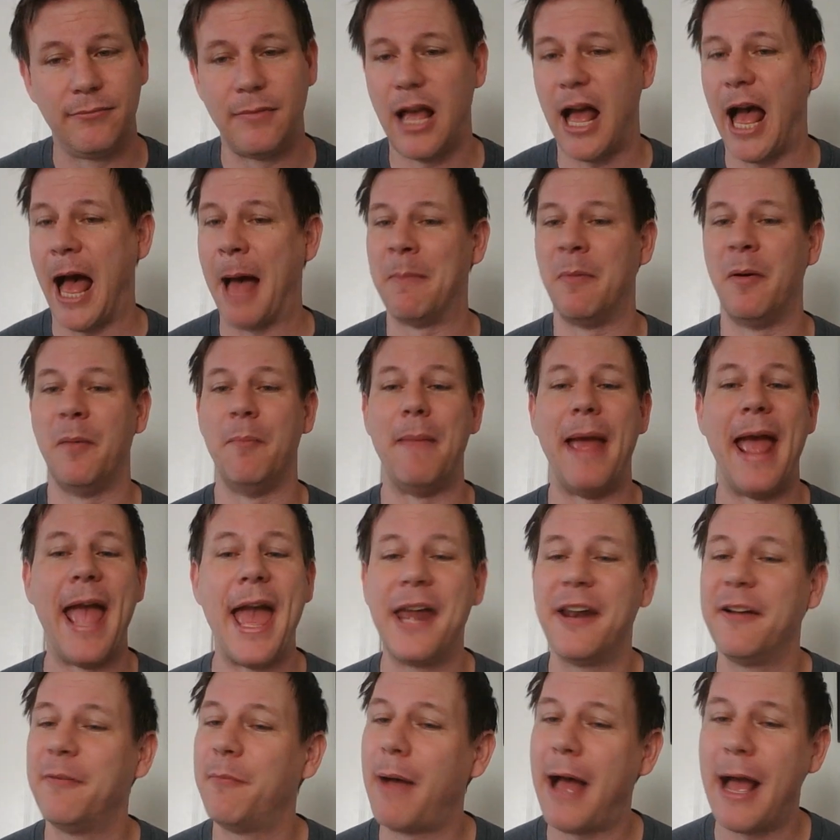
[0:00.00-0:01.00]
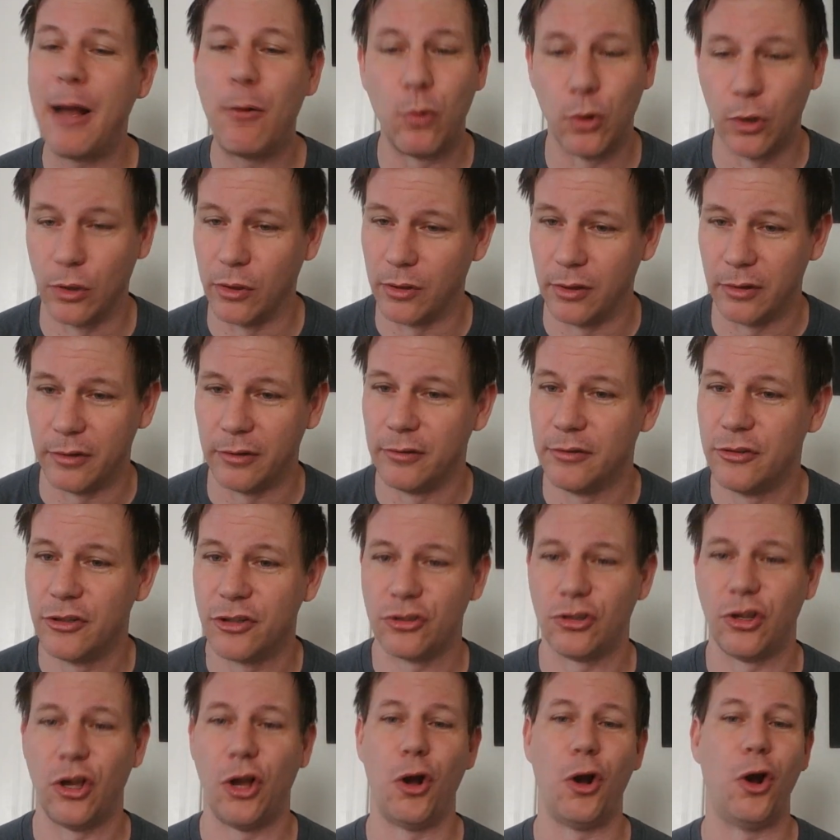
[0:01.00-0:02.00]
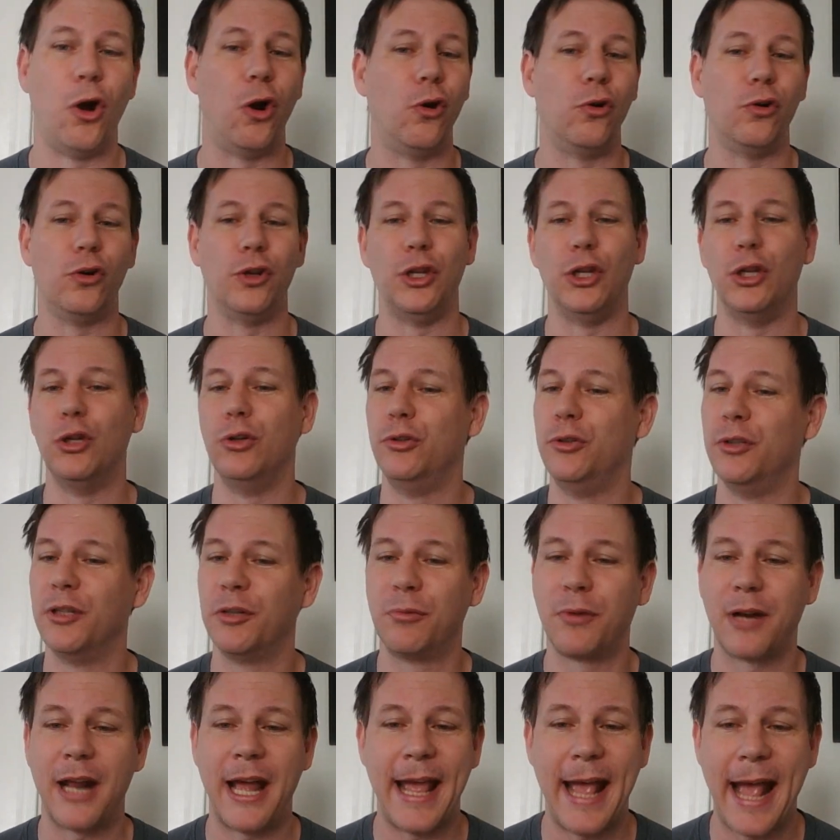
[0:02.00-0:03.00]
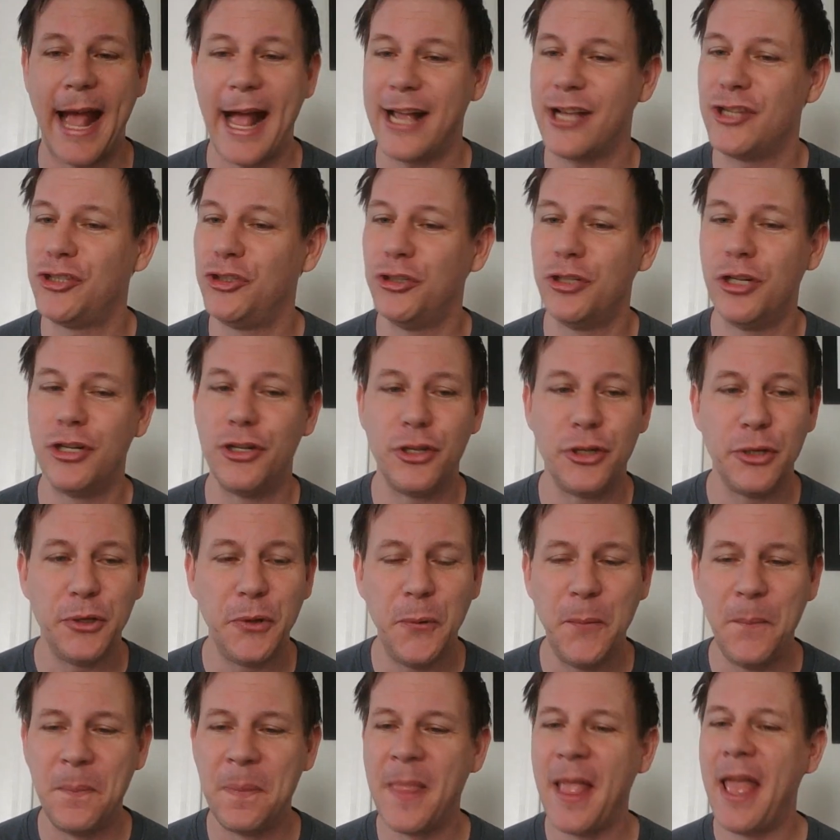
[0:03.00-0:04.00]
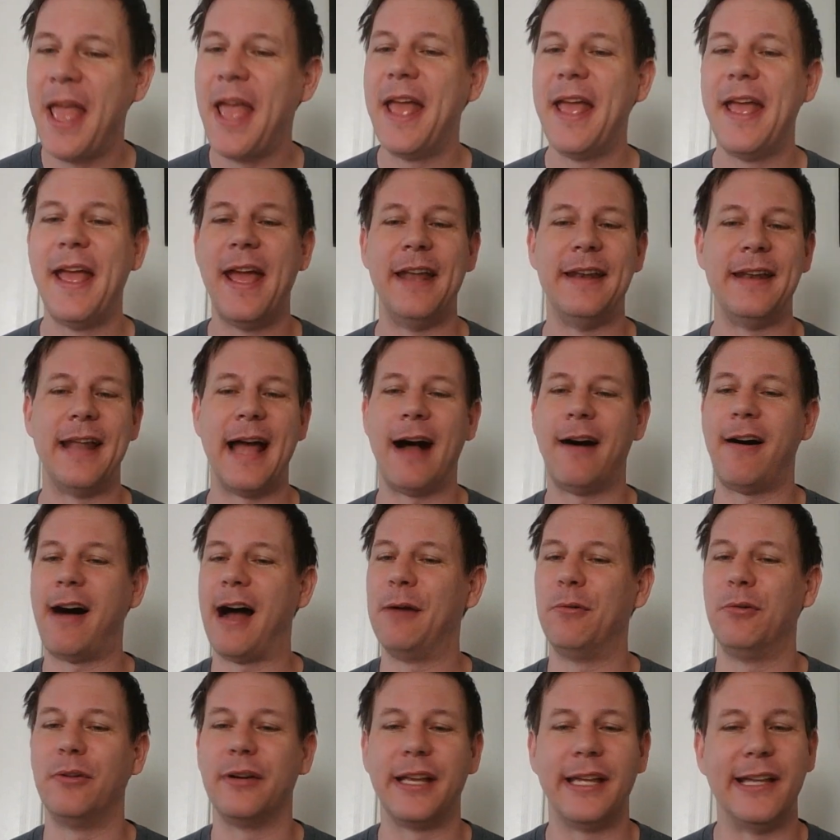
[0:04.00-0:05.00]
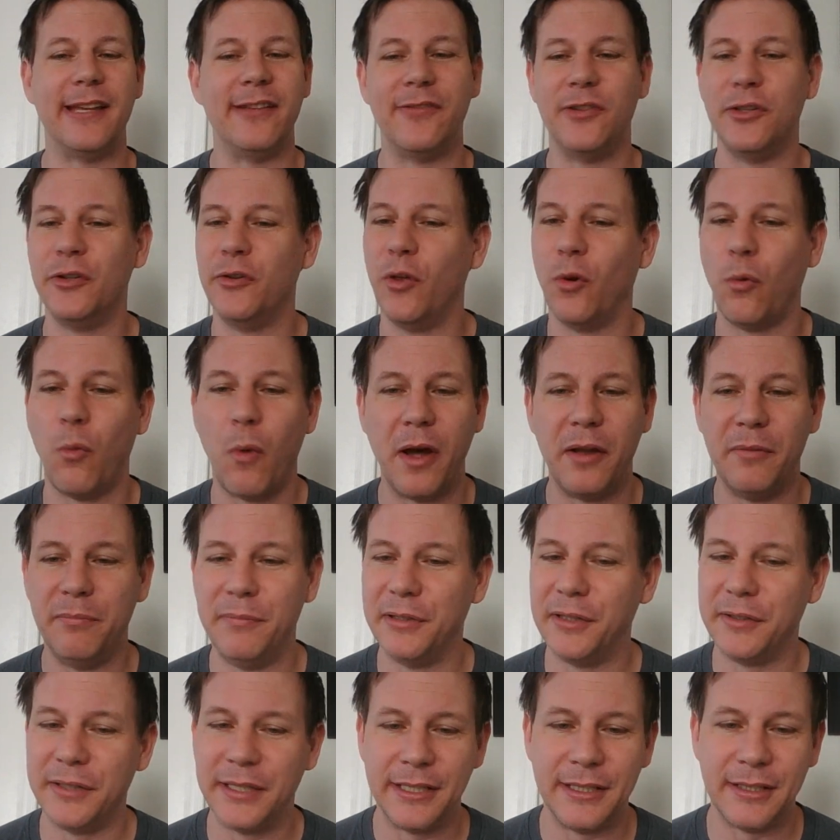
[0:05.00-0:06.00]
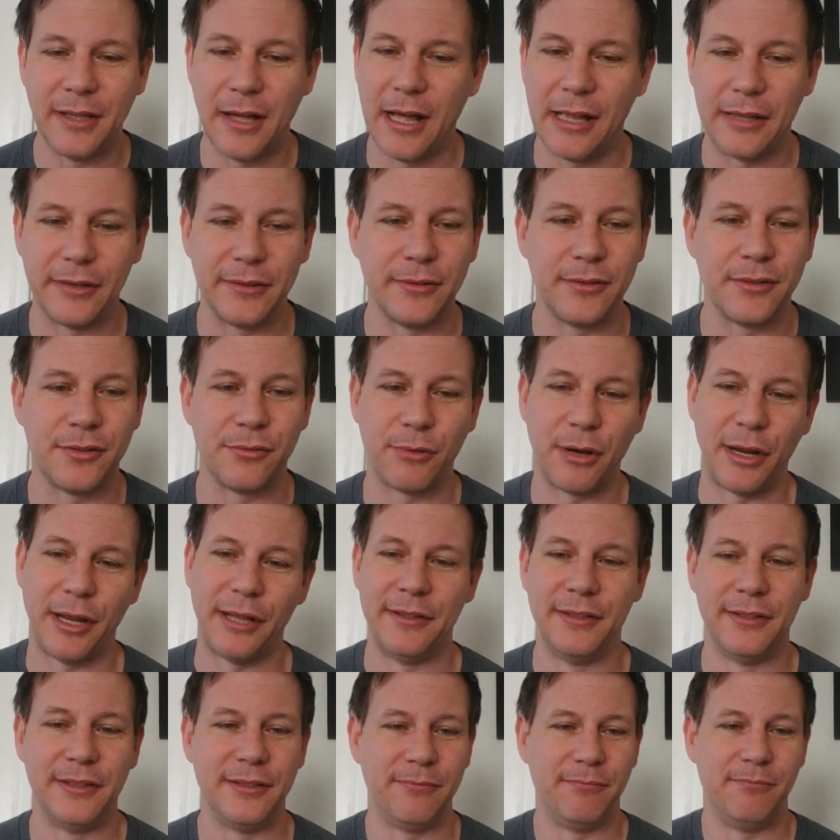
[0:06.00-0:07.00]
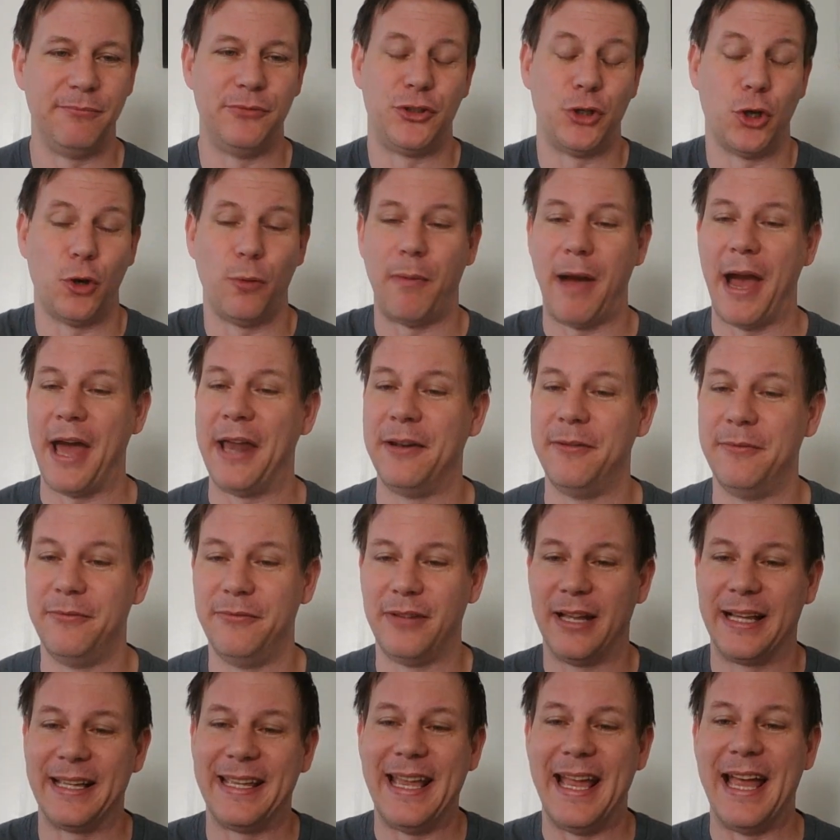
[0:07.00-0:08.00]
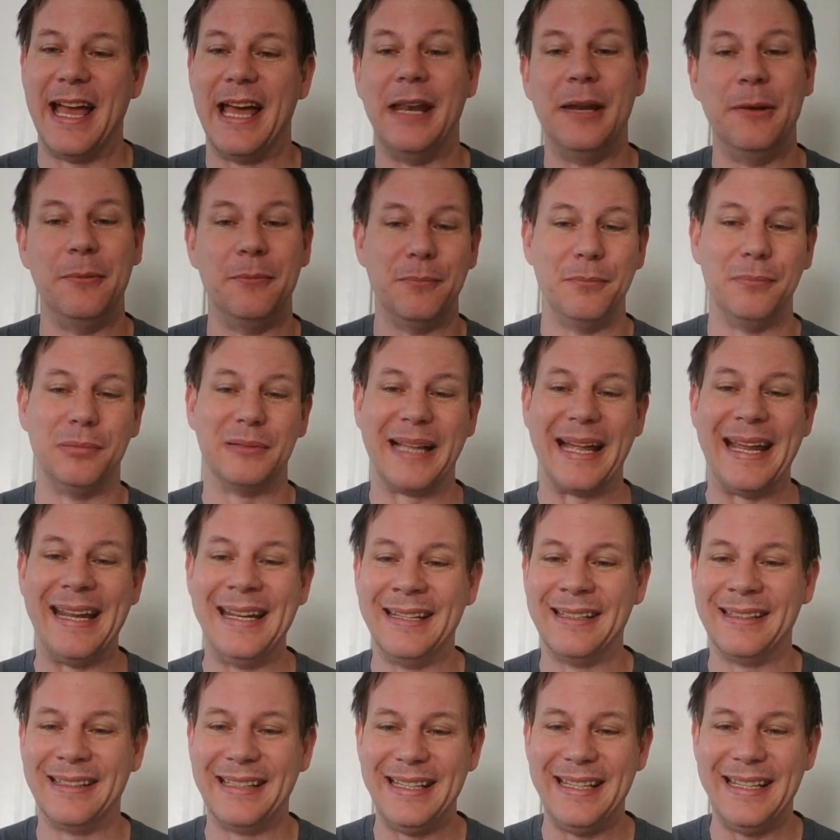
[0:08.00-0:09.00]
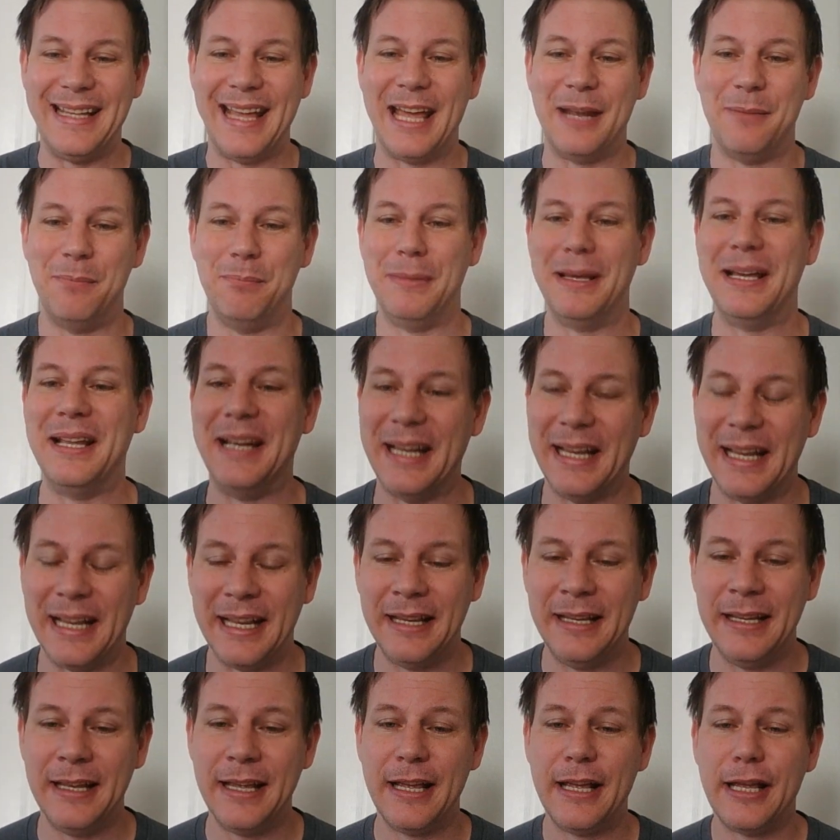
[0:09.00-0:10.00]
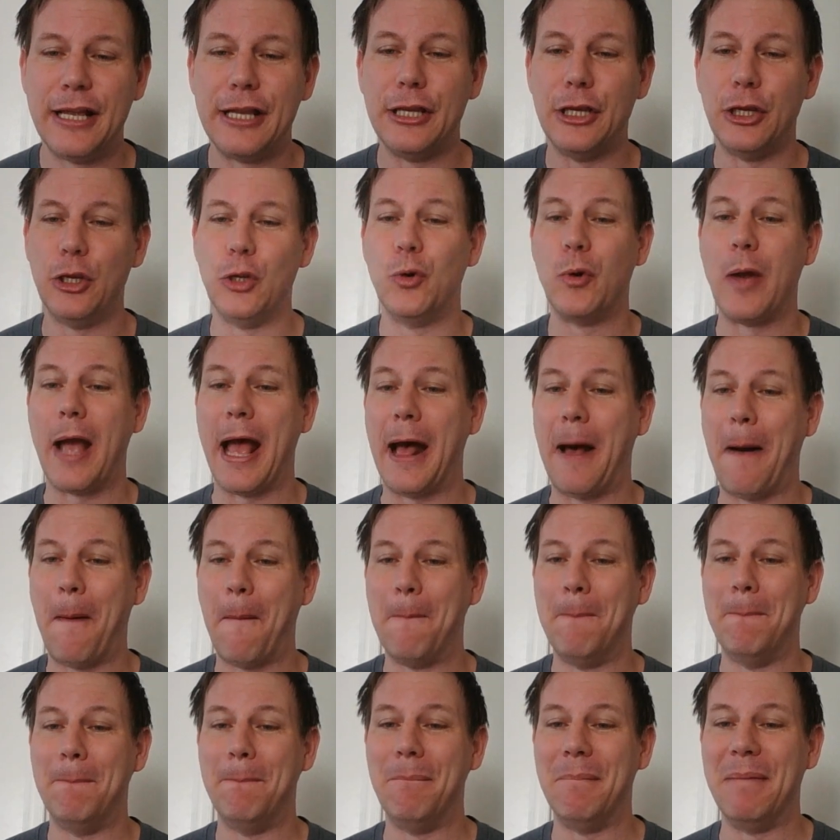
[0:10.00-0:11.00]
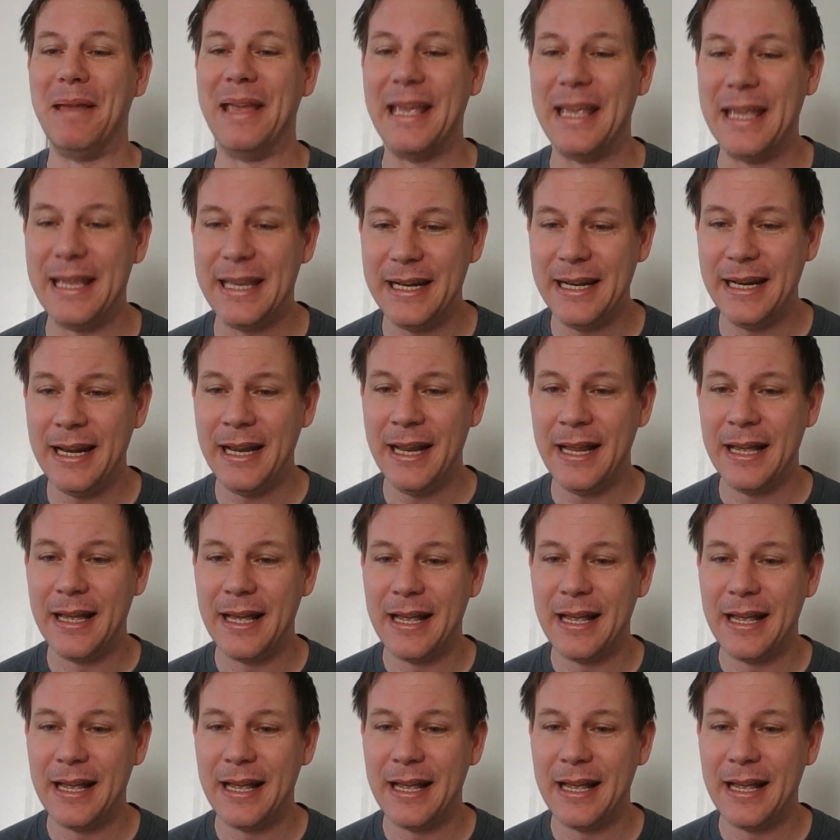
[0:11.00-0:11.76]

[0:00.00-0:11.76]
a man of my word. So you did what I asked you to do, and now I will give you the $1 billion, right? And Joe Biden, again, blatantly admitting, you help me,